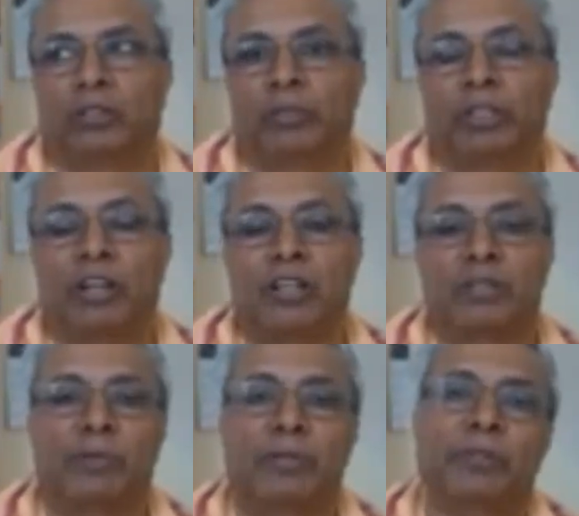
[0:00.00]
because
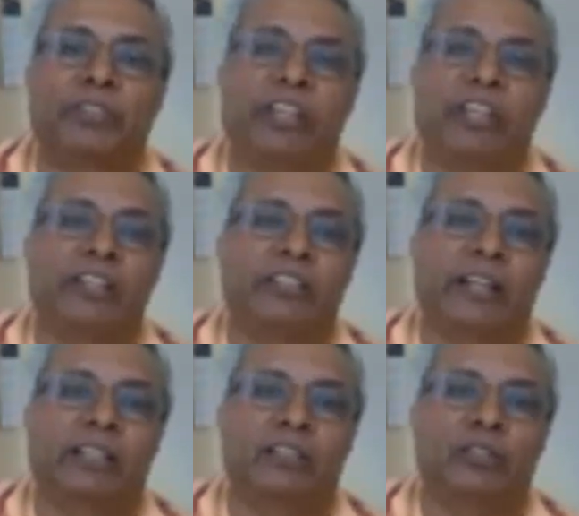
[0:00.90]
people think
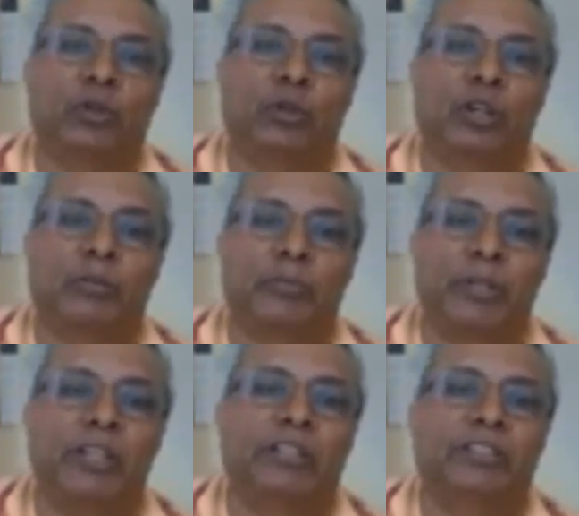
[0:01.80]
that yoga
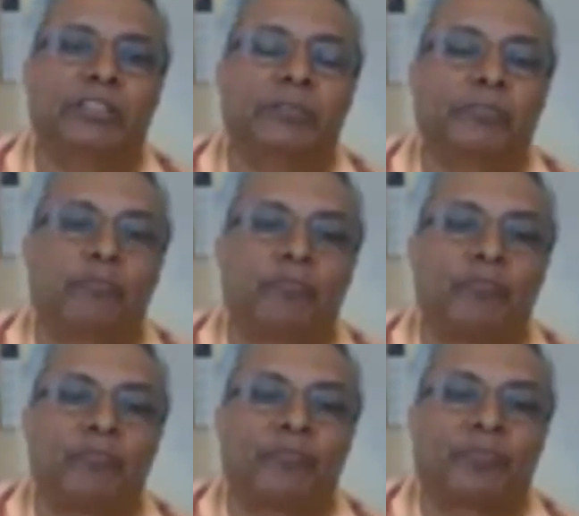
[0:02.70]
means
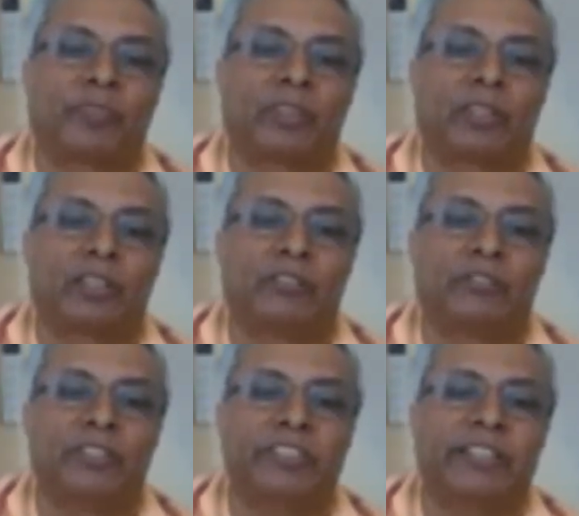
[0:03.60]

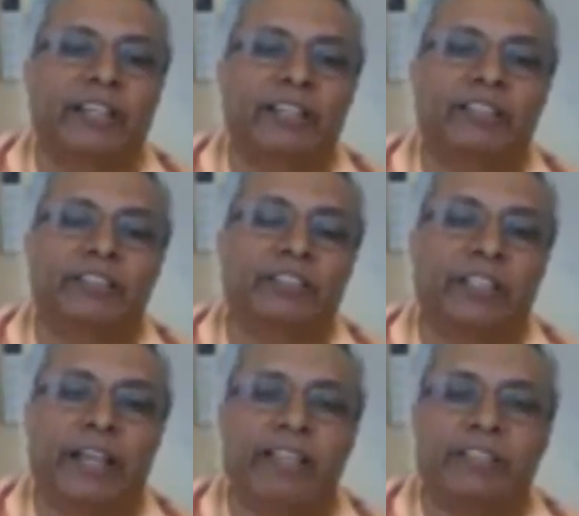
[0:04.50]
physical
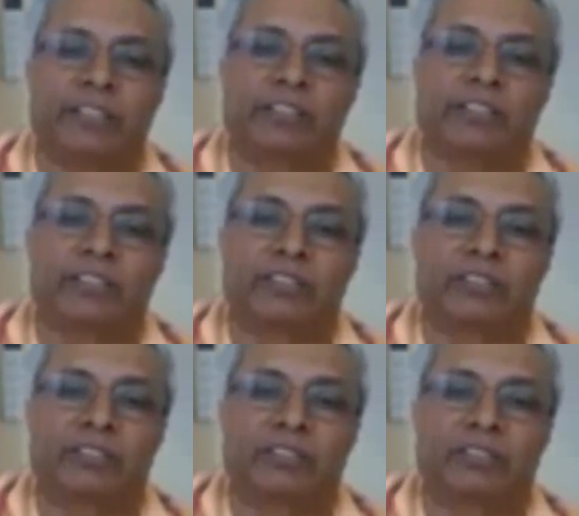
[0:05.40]
exercises
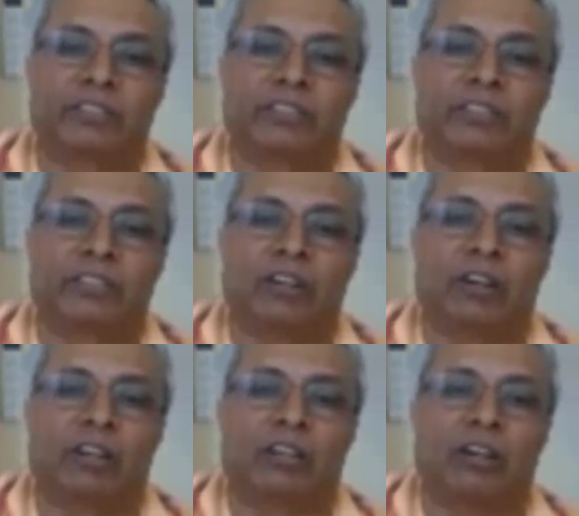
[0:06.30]

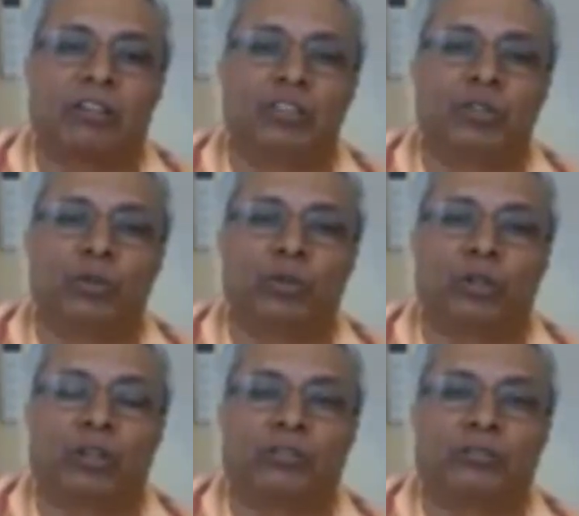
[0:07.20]
or Hatha Yoga.
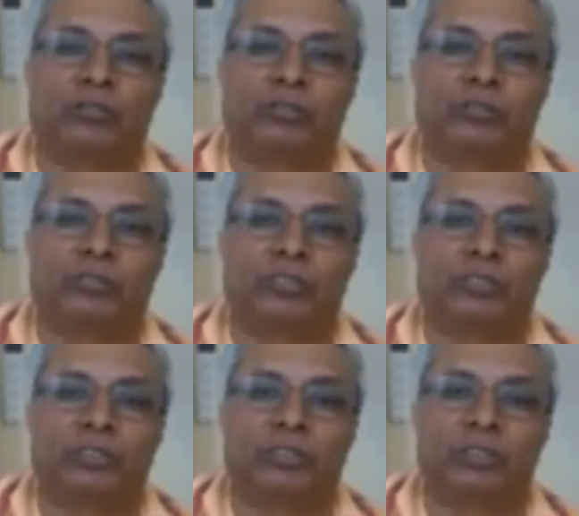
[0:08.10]

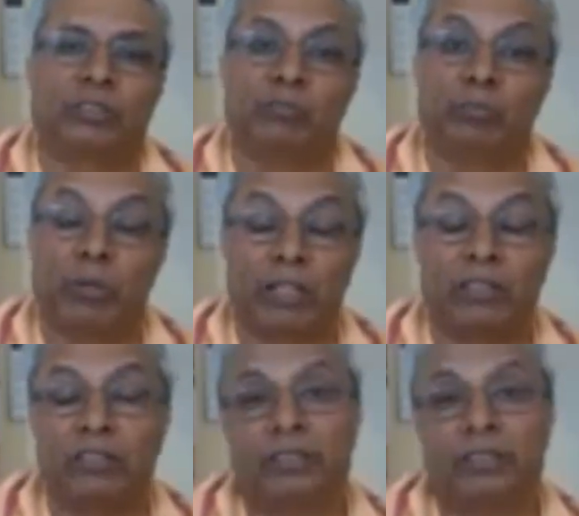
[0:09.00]
But